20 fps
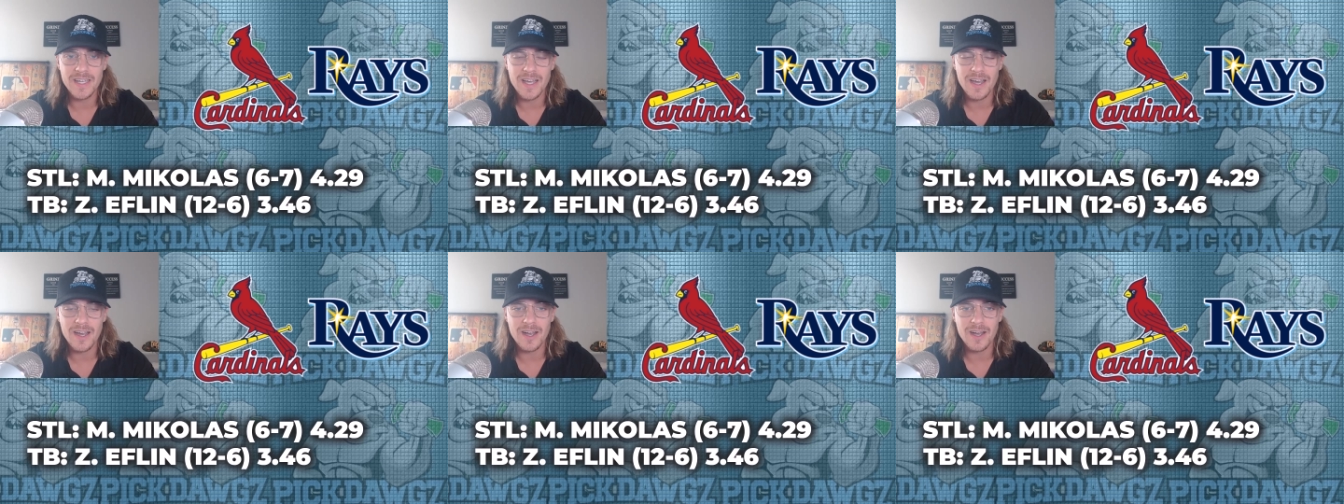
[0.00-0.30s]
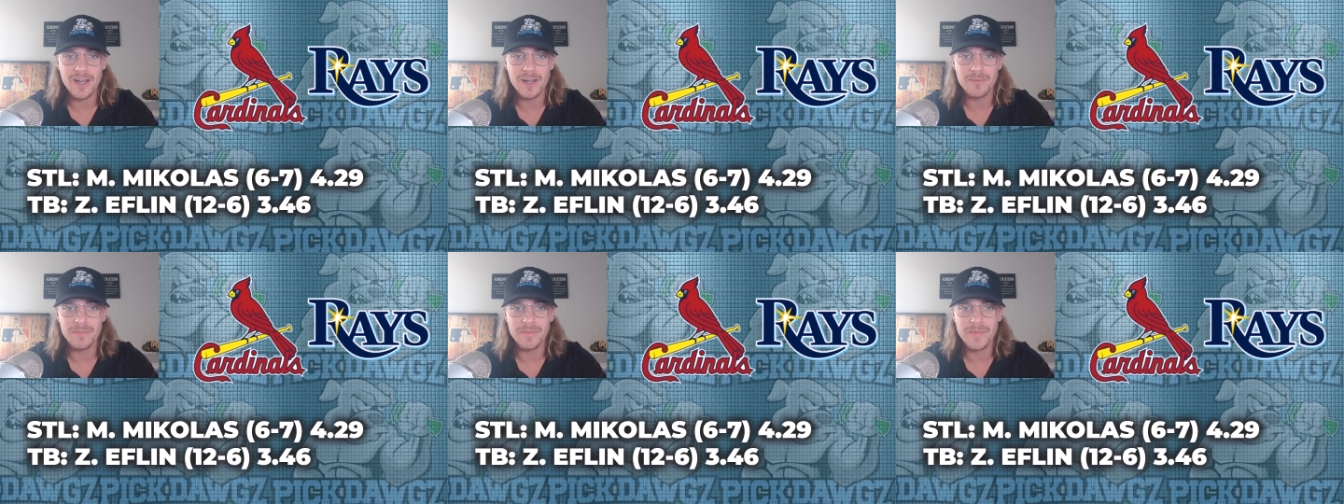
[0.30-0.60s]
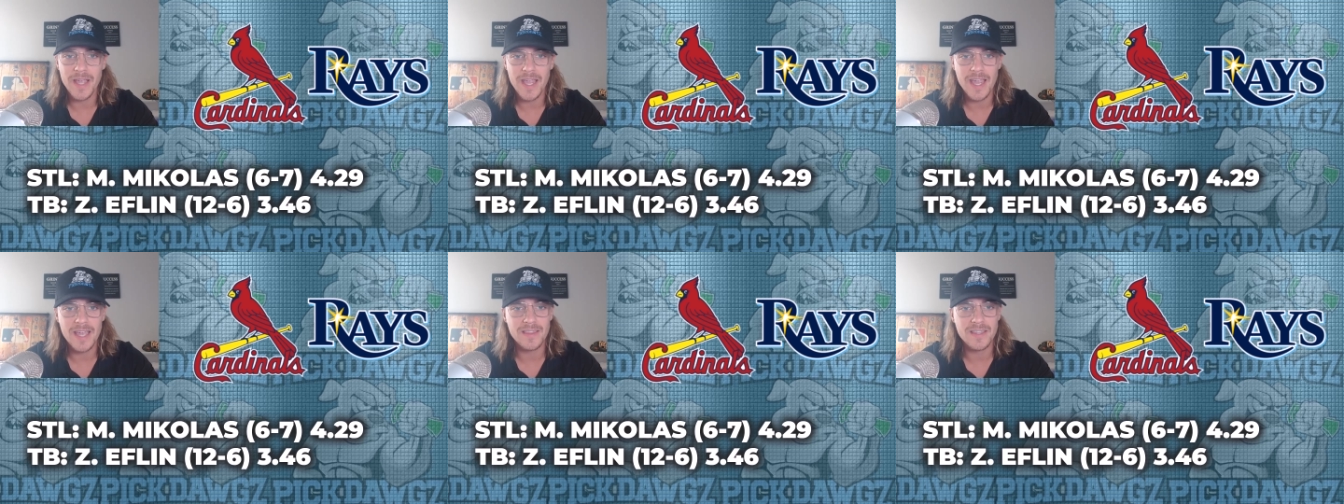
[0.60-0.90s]

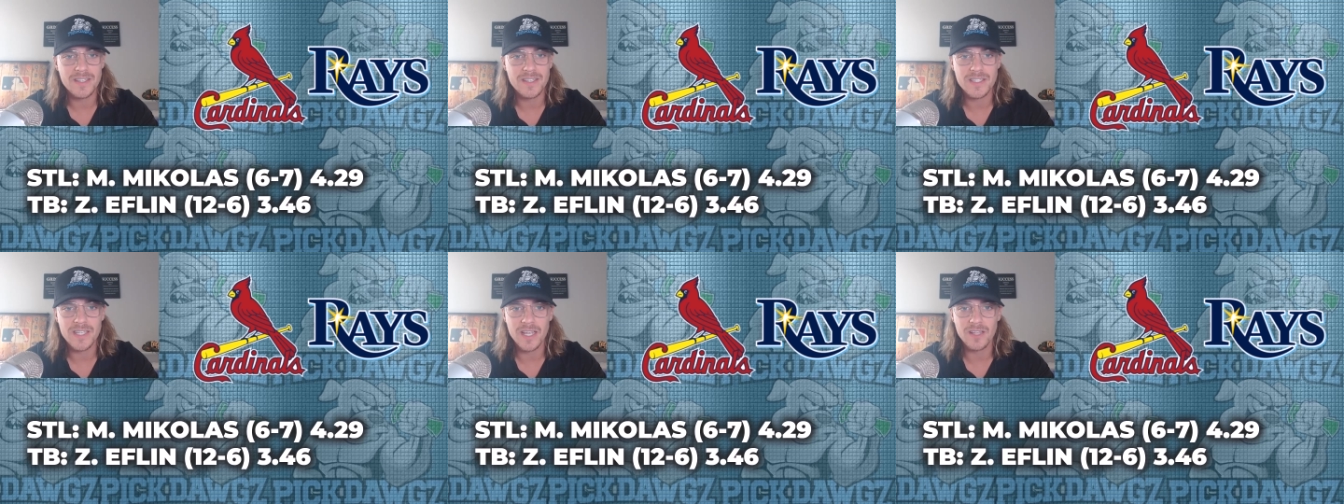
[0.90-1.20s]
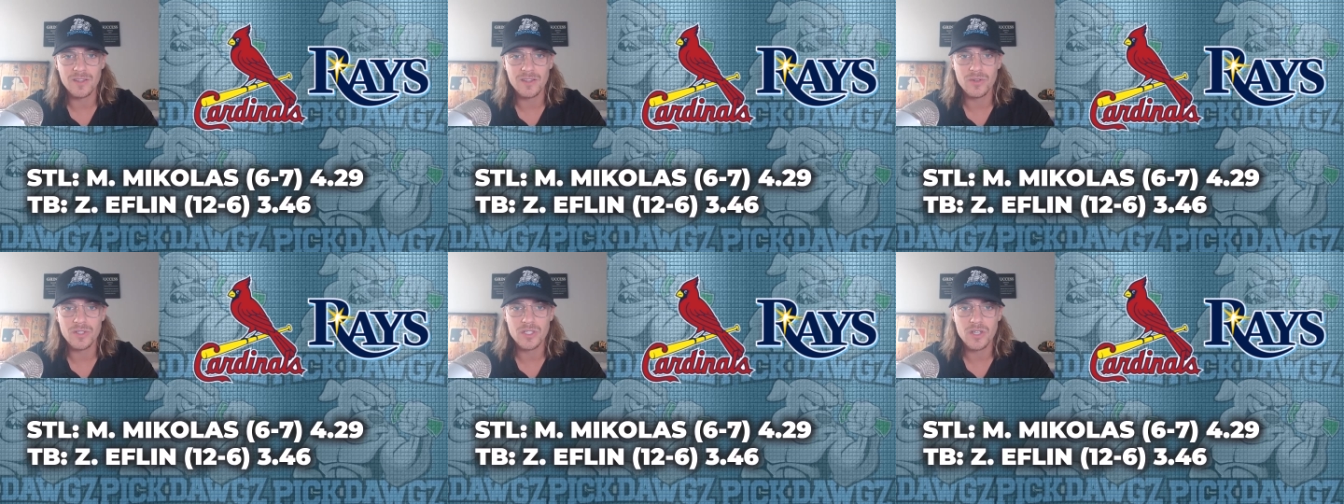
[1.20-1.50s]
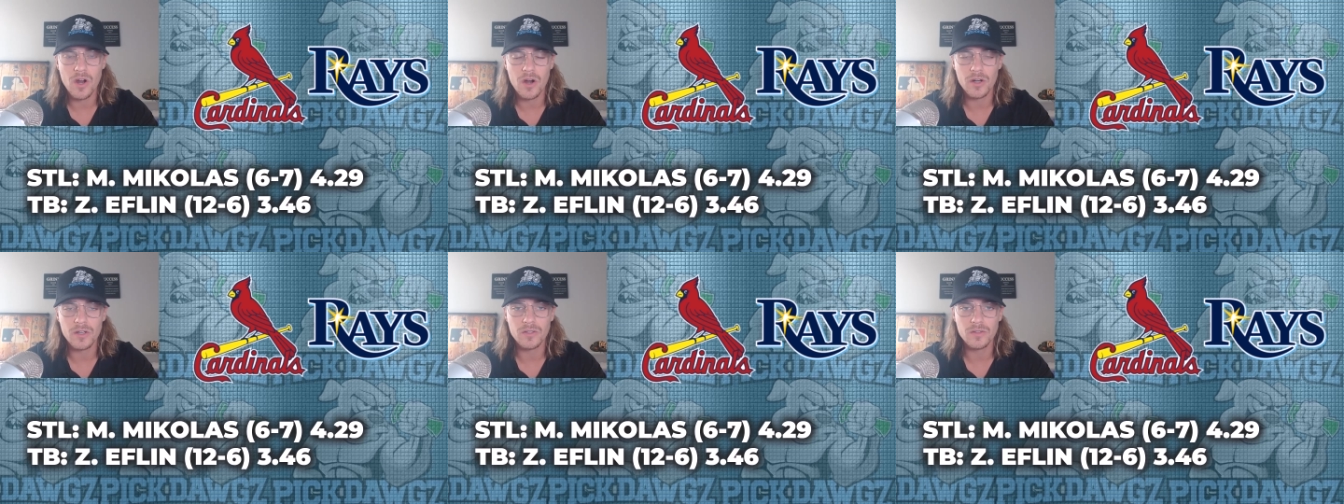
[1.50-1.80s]
Um, and this Saint Louis
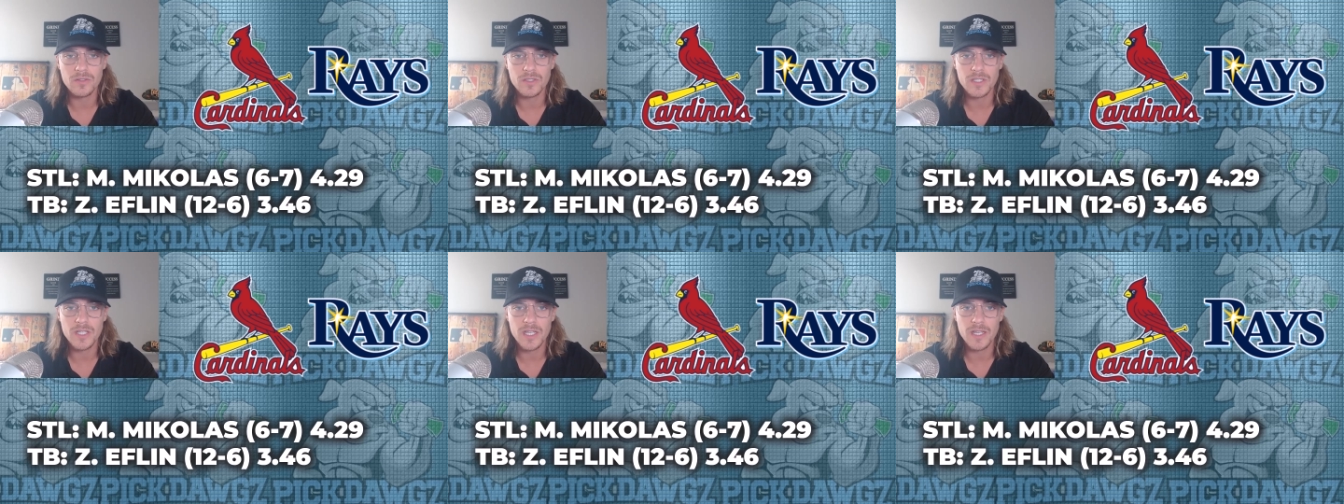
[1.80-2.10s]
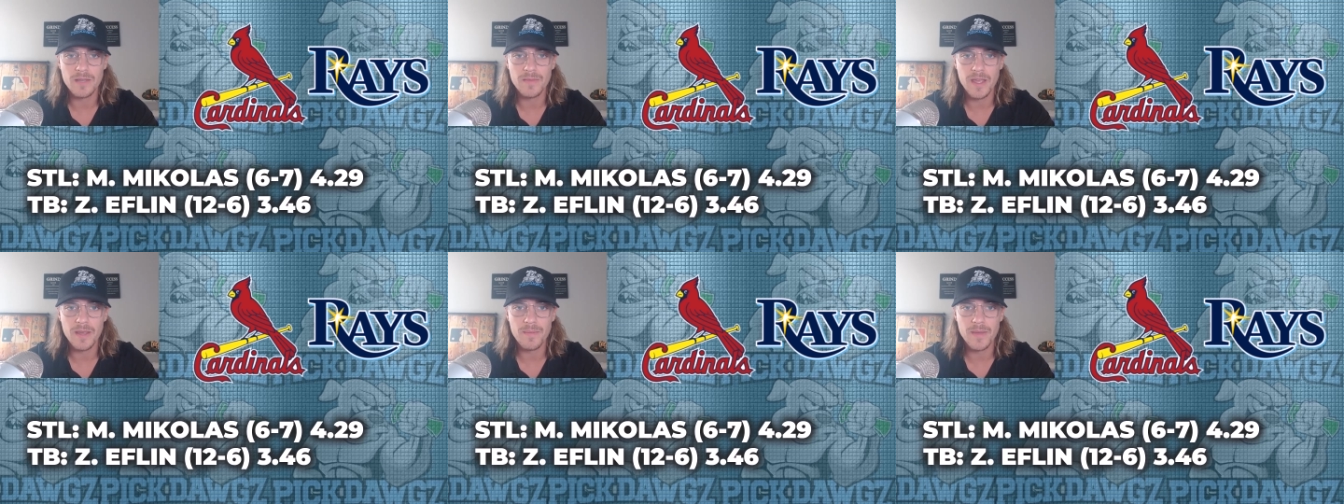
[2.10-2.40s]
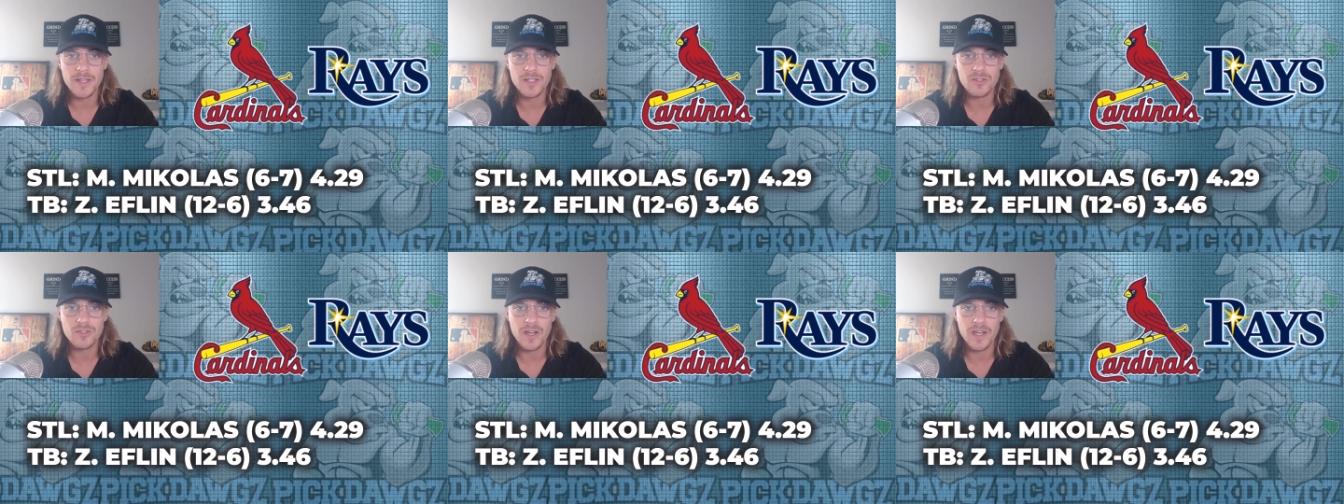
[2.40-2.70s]
Cardinals team, they've
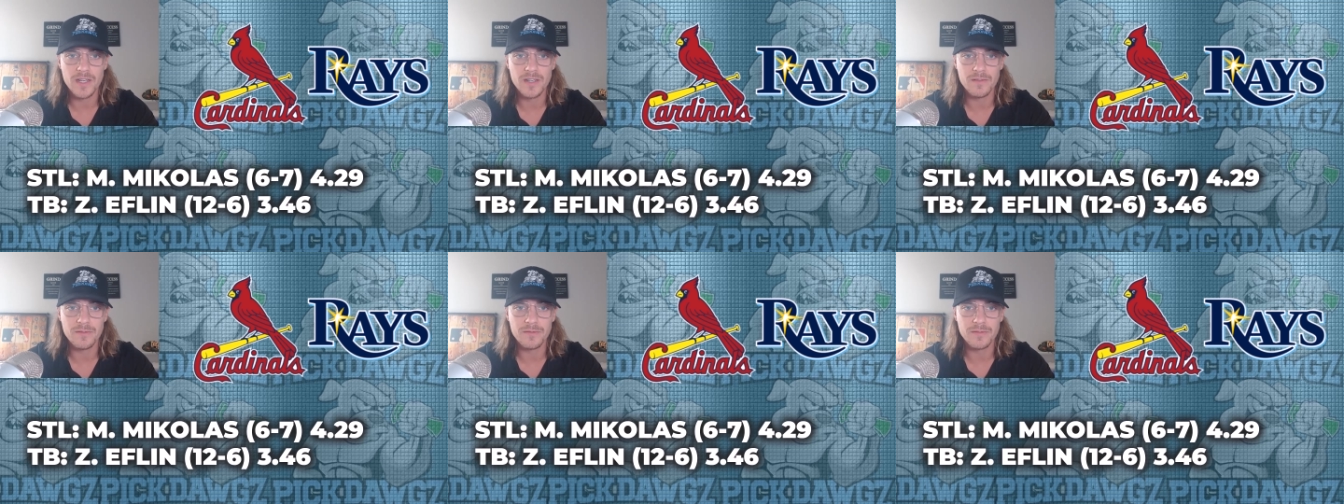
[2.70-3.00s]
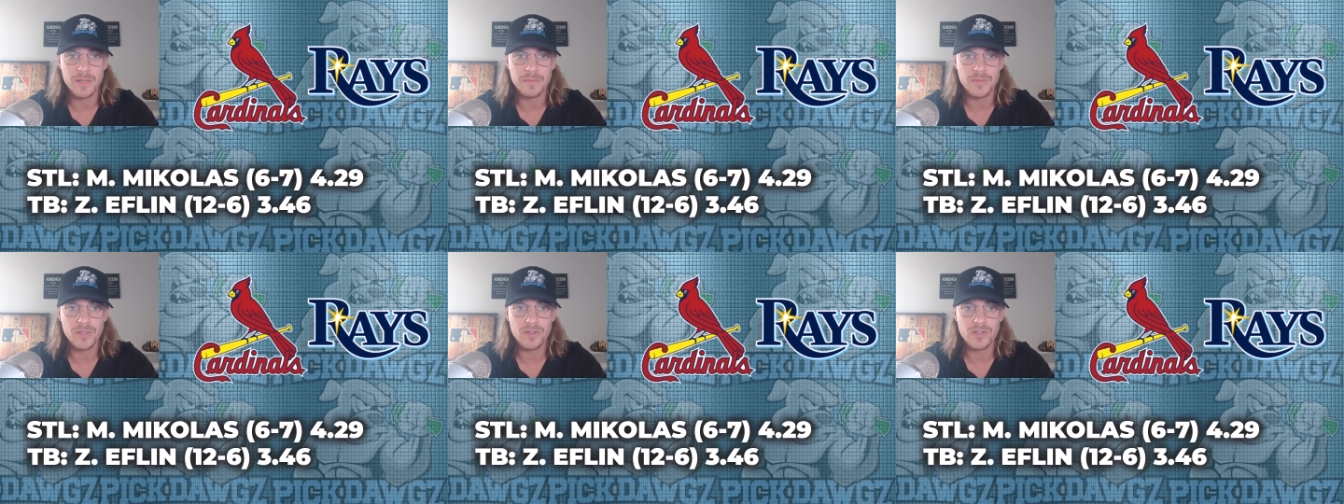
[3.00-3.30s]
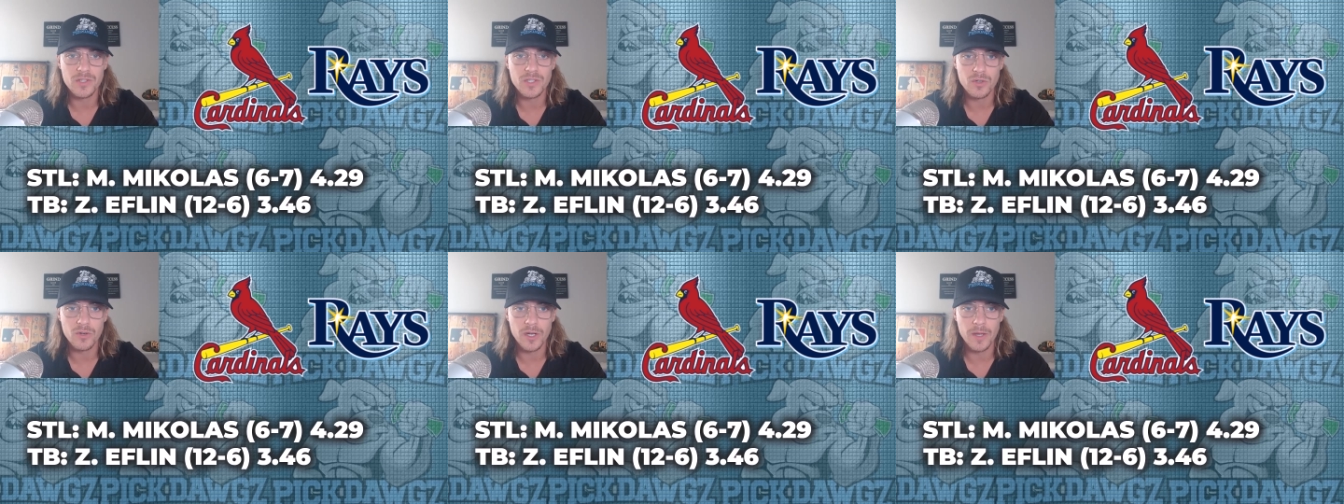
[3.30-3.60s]
been trying to flip their
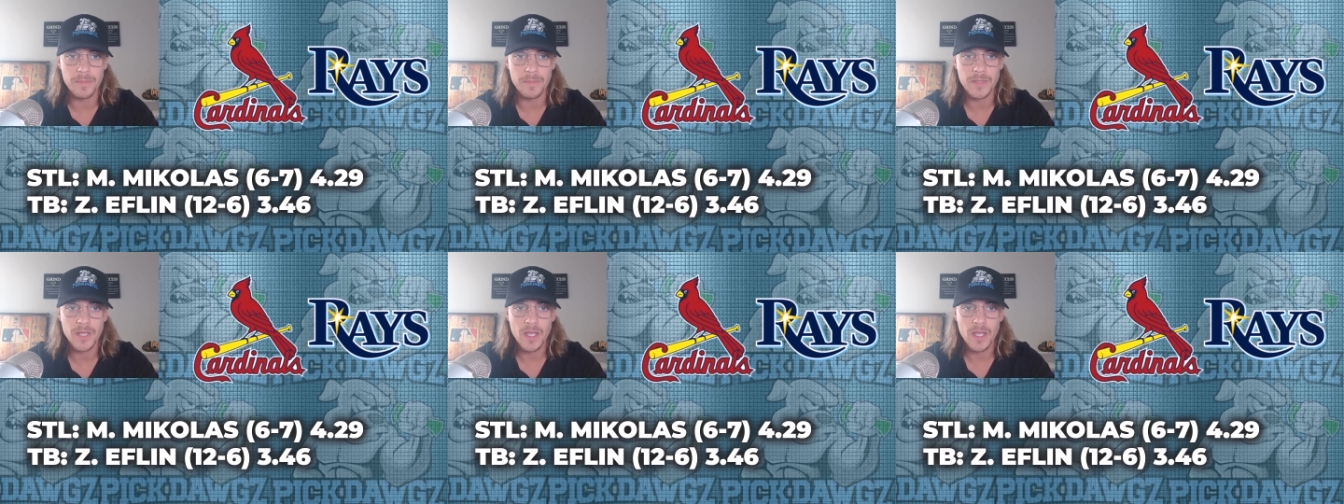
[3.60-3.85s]
script.